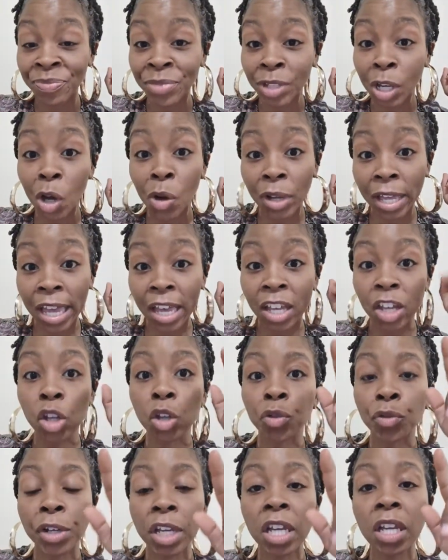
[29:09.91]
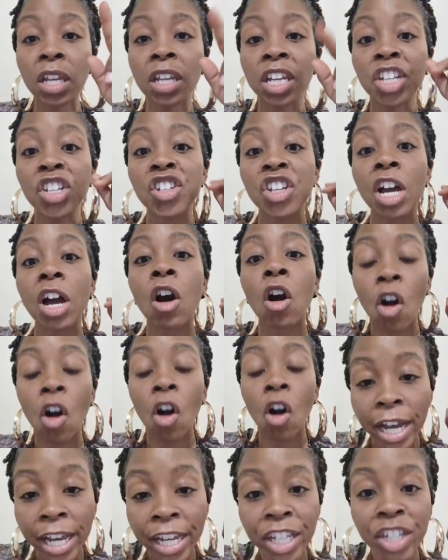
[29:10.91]
okay? Green is your
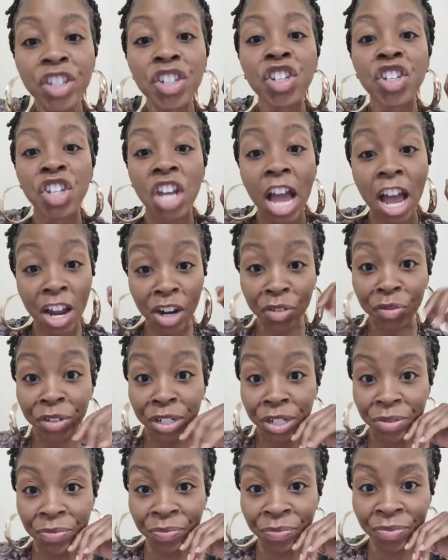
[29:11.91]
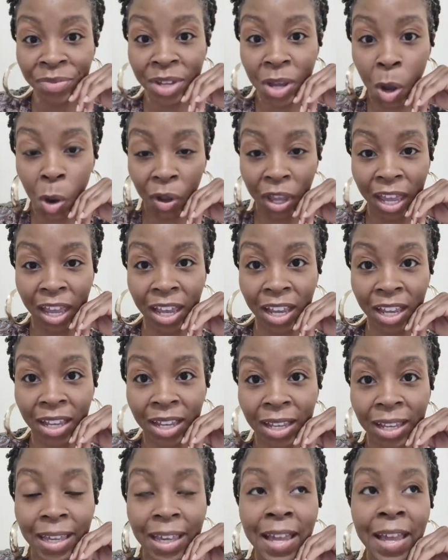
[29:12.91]
heart chakra, okay?
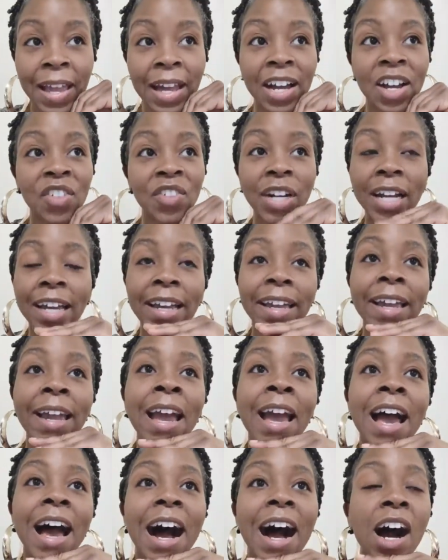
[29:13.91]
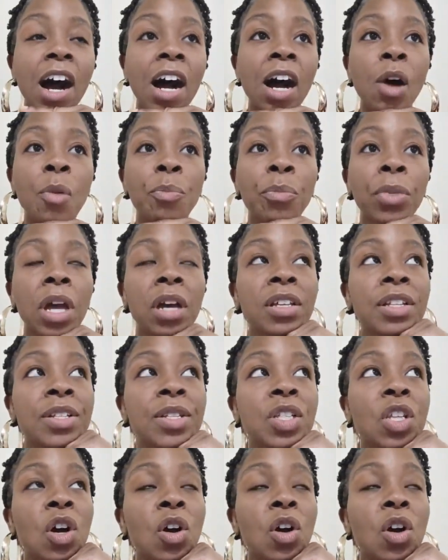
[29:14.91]
All right. Um,
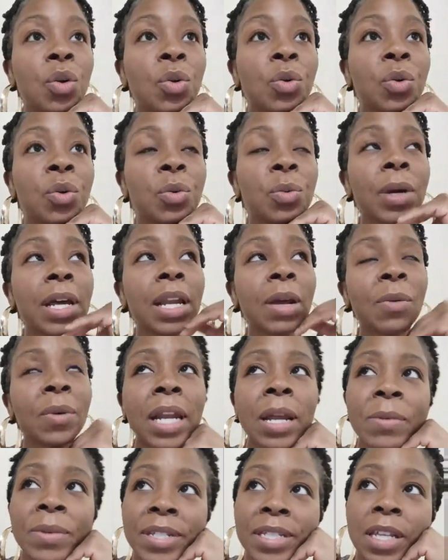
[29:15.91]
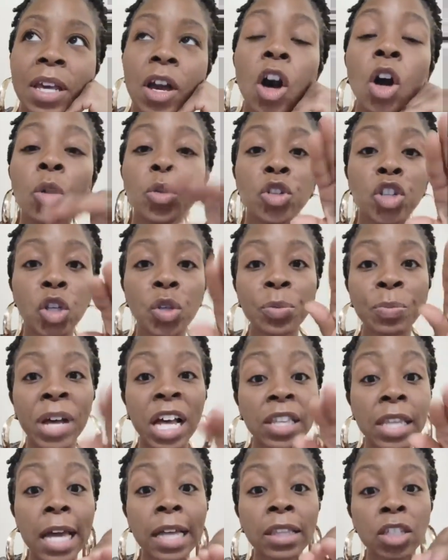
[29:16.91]
so what what I was saying, oh, joke by
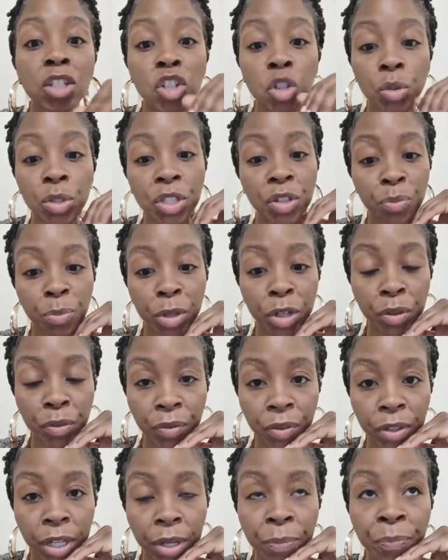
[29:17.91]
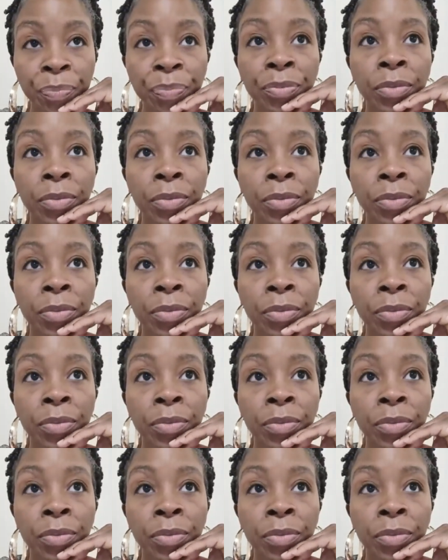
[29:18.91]
Dr. Joseph Murphy.